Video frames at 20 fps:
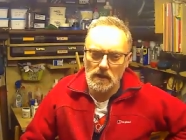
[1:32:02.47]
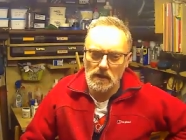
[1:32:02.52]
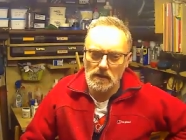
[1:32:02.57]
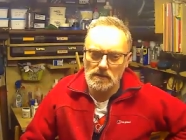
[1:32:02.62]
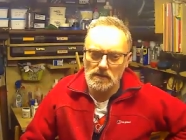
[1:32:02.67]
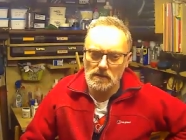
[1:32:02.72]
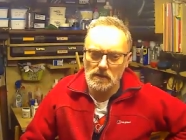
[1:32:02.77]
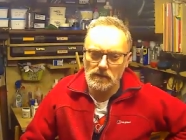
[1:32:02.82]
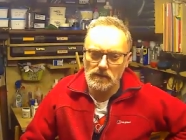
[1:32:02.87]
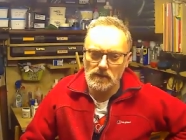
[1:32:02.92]

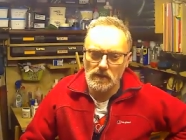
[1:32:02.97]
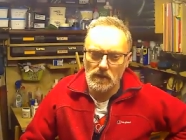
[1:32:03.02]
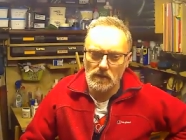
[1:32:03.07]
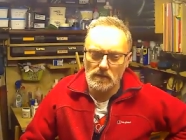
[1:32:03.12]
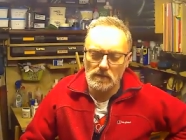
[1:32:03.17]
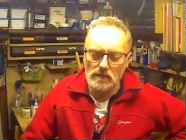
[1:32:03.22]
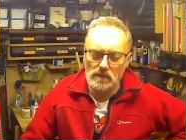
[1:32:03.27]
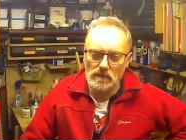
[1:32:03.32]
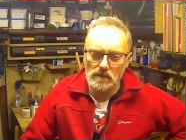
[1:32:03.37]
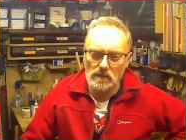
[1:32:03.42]
So
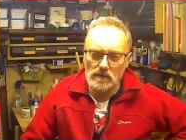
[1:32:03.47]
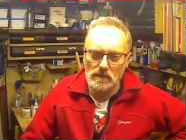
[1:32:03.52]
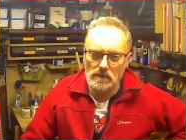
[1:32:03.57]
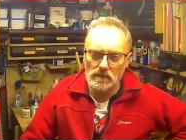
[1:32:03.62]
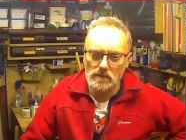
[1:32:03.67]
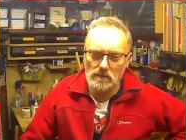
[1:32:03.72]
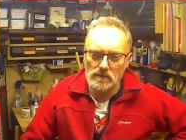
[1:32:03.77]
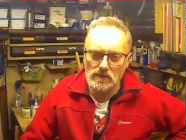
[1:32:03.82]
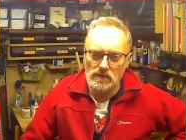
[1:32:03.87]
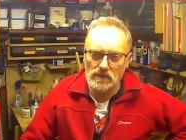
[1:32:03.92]

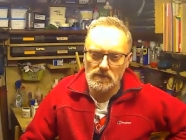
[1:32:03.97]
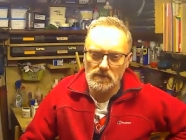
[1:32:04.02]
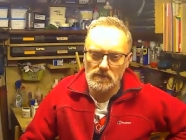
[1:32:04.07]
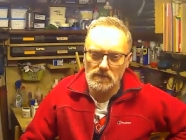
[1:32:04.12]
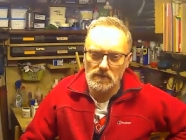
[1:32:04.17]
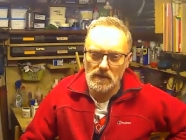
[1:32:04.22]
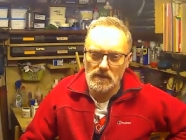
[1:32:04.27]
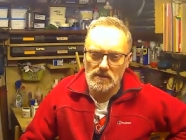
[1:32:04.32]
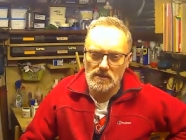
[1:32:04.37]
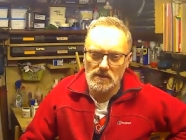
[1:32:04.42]

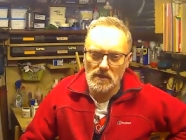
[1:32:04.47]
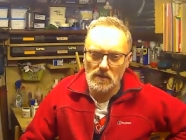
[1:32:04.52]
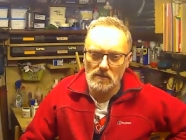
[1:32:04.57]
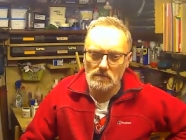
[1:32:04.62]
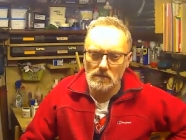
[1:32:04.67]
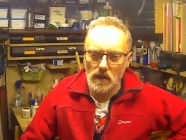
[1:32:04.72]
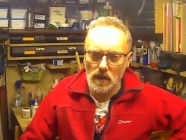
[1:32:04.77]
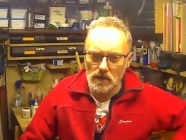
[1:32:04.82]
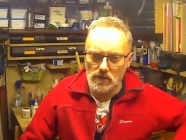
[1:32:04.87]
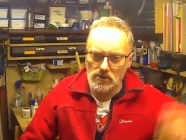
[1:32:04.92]
there's so
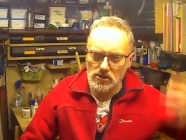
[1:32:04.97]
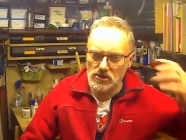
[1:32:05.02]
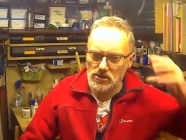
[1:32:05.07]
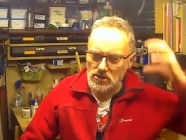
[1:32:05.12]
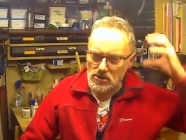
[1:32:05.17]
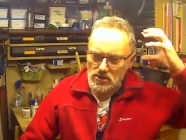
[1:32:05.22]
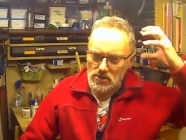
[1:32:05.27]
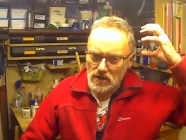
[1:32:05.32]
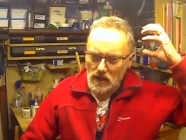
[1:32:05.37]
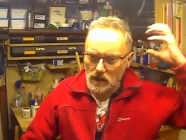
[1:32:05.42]

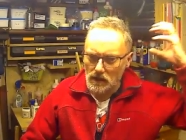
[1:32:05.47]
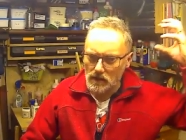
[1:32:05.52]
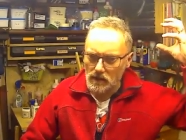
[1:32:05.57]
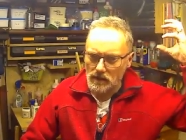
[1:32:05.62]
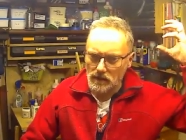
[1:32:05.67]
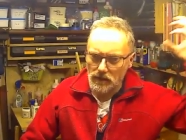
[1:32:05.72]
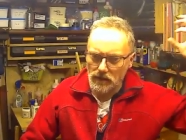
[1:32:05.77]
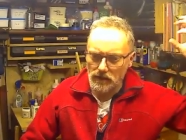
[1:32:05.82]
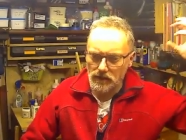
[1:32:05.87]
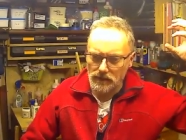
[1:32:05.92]
much kind
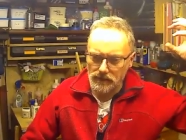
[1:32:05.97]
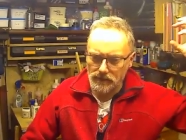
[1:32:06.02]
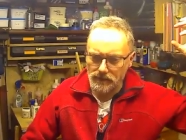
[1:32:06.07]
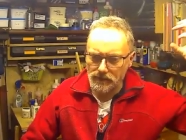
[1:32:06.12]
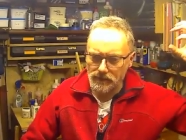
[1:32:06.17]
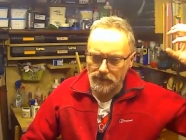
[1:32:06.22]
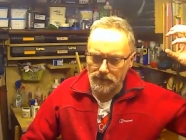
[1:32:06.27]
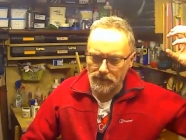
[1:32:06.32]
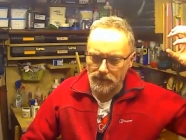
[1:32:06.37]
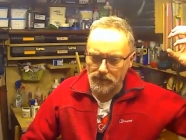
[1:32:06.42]
of
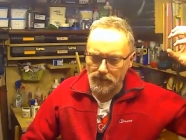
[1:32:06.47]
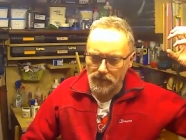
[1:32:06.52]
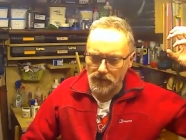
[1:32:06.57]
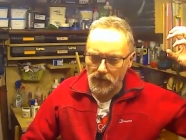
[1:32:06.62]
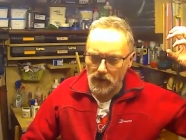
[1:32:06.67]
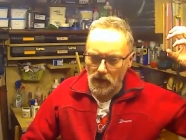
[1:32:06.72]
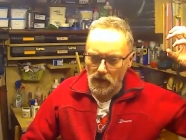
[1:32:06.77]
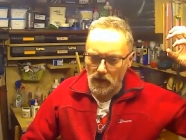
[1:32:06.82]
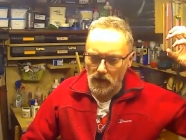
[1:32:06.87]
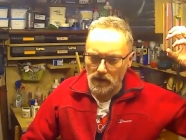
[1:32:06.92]

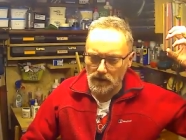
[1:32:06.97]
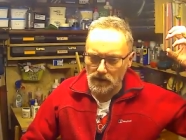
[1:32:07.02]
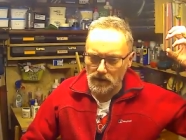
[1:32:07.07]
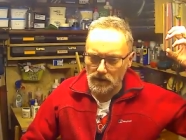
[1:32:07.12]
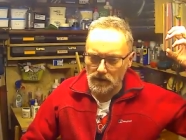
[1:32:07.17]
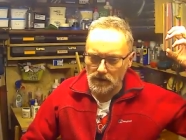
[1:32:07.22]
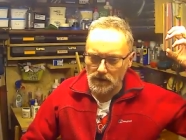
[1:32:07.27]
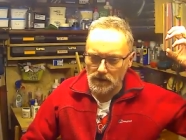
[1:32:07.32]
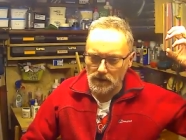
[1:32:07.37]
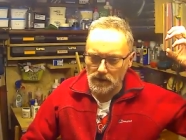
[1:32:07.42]
that I
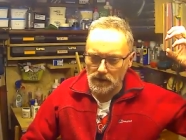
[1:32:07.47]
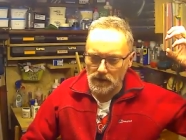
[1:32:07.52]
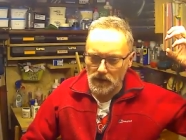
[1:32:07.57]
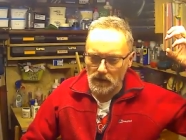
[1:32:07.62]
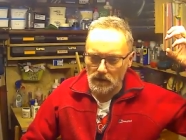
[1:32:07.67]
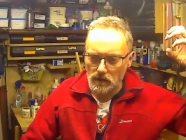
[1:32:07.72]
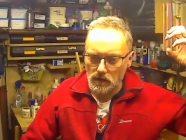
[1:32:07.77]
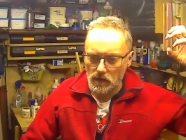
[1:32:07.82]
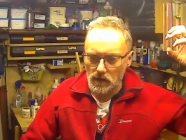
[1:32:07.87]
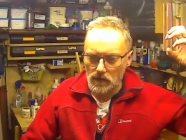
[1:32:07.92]

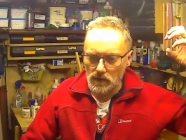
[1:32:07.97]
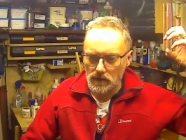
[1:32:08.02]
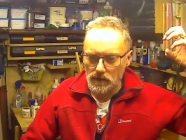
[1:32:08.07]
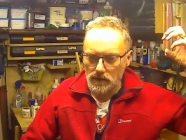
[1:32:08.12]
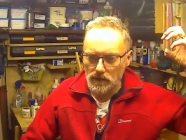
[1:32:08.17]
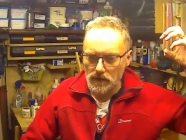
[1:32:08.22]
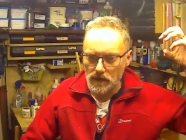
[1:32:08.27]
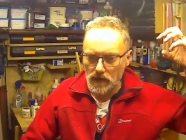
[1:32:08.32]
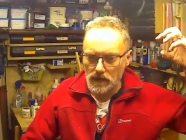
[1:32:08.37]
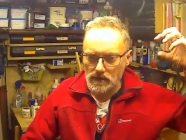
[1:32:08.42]
don't want
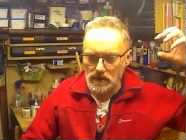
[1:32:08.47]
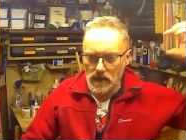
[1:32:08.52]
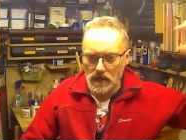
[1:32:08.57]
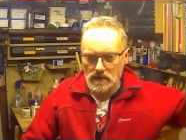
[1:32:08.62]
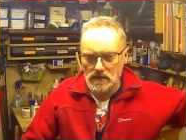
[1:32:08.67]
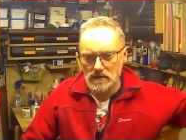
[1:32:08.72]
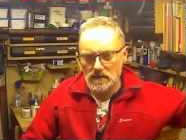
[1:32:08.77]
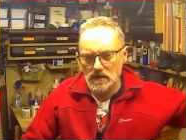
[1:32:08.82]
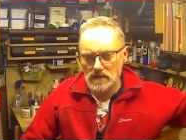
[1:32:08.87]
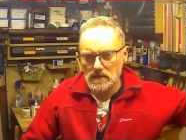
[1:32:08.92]
the
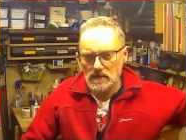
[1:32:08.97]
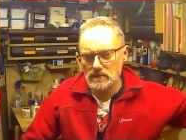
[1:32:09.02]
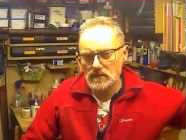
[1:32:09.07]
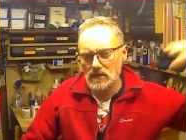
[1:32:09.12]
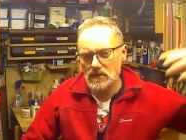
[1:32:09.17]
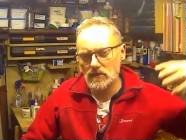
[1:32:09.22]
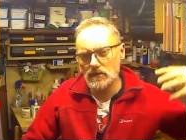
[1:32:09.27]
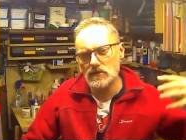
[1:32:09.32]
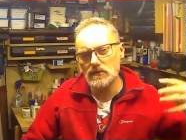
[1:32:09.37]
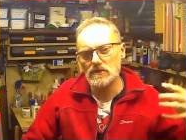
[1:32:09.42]
education system to
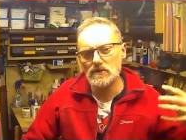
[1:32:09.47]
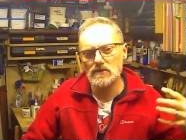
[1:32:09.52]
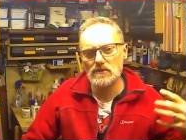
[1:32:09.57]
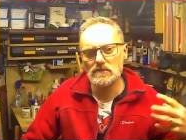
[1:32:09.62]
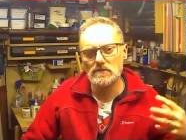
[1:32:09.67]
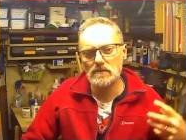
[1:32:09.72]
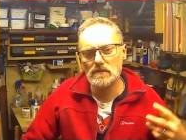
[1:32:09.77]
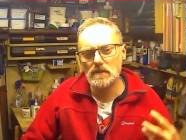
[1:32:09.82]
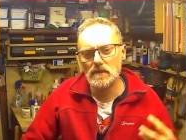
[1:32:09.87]
lose.